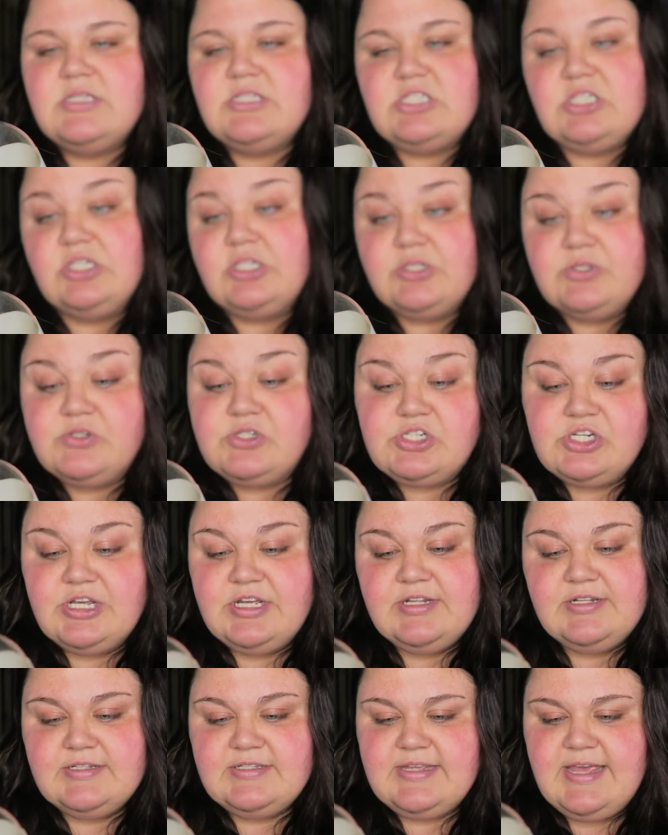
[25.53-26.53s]

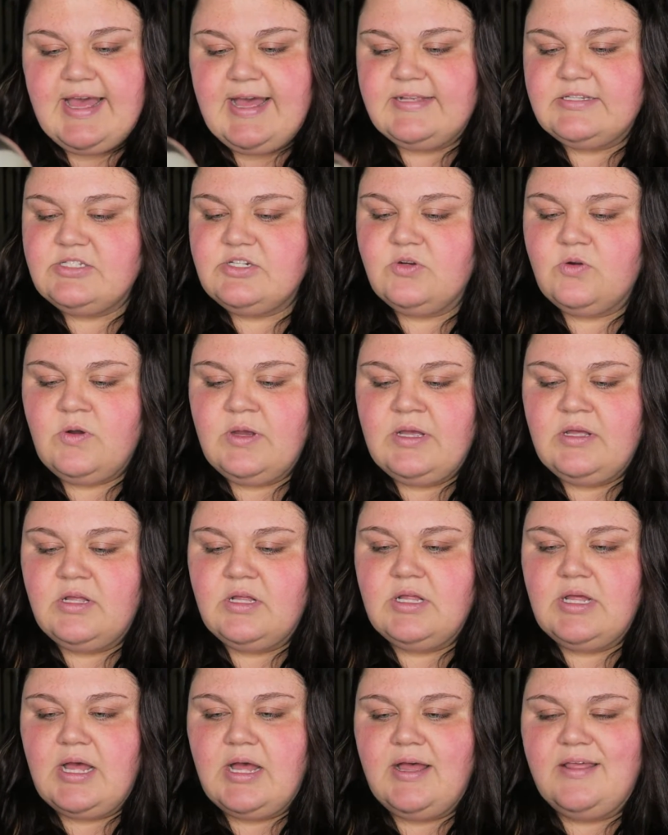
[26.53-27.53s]
Solutions castor
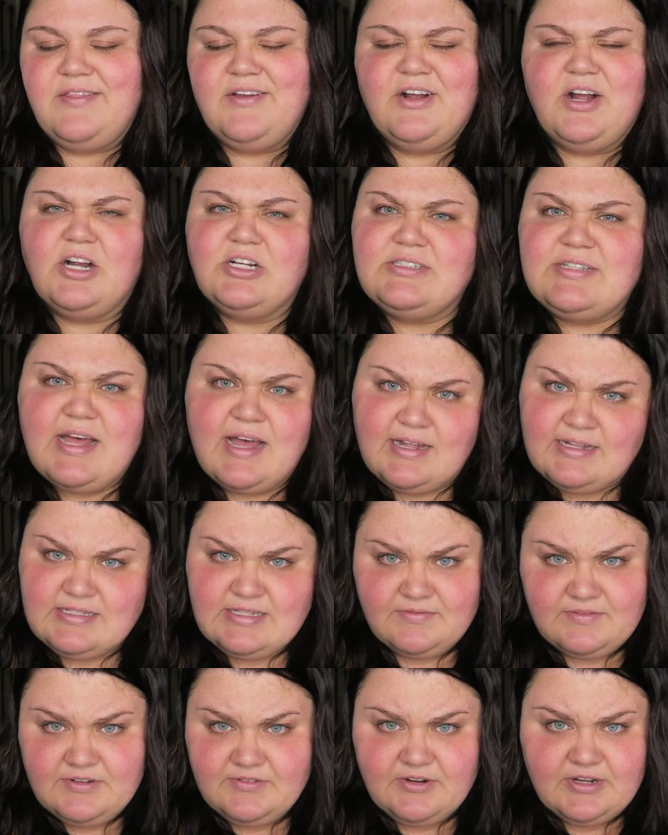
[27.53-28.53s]
oil. Uh, there are
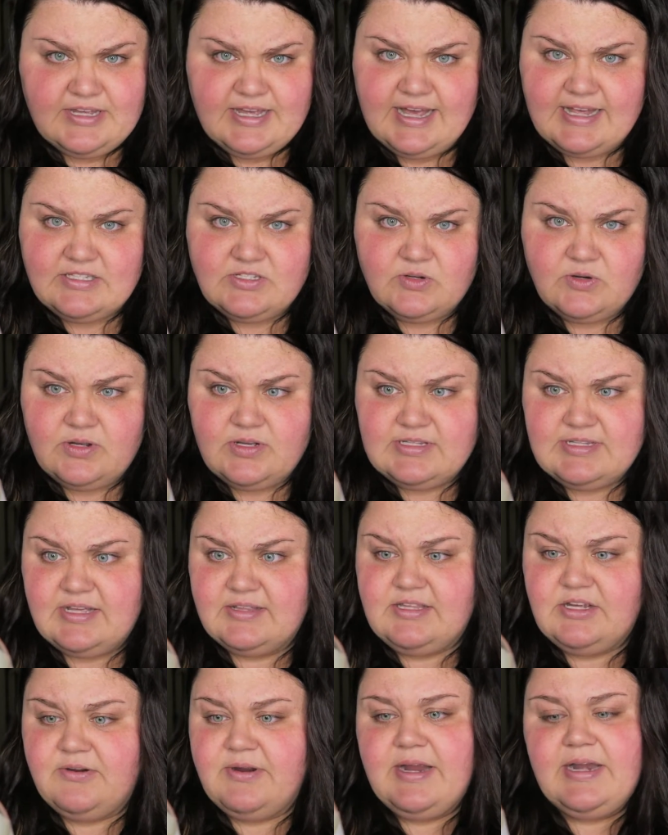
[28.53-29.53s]
tons of different castor oils
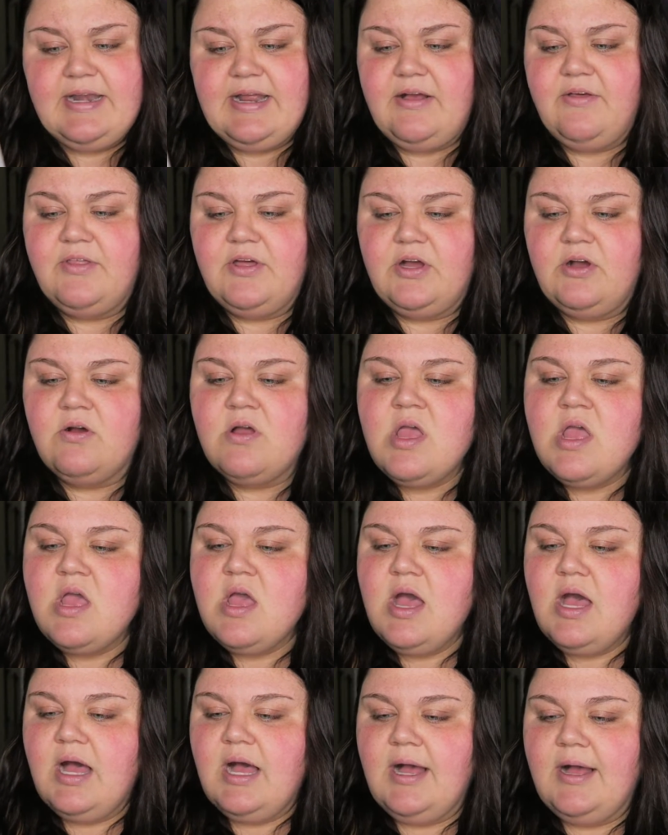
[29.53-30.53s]
out there right now though.
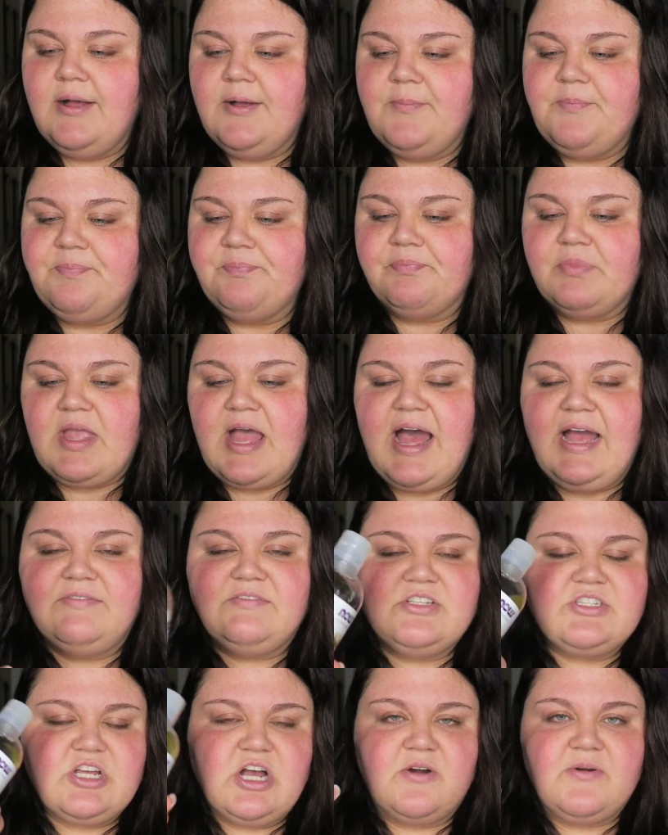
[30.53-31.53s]
Um, I've
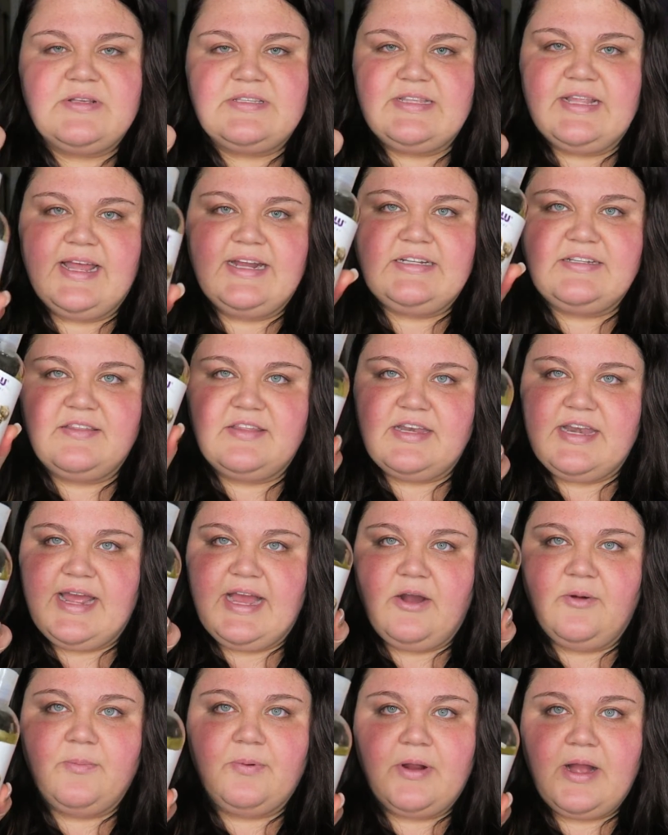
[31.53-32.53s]
just always liked the
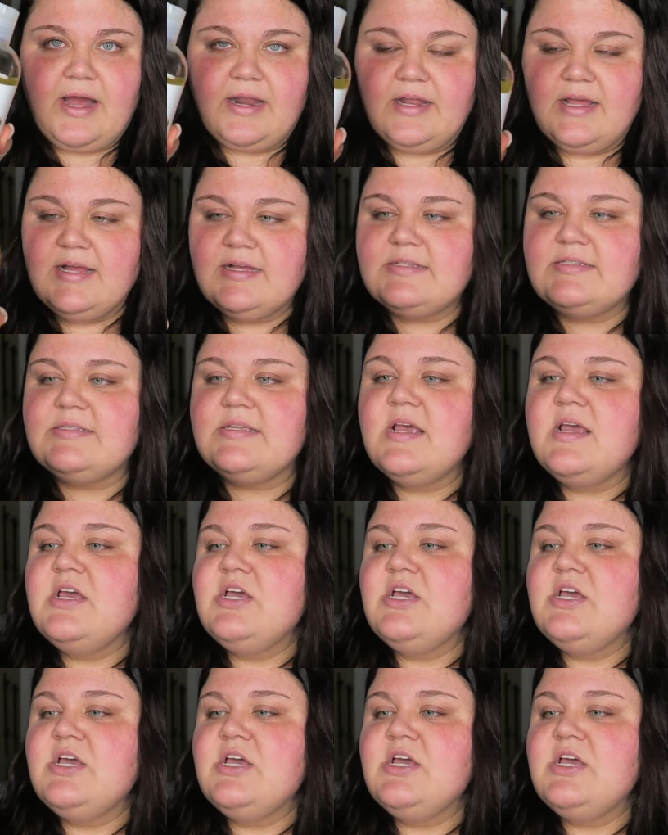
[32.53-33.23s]
Now products.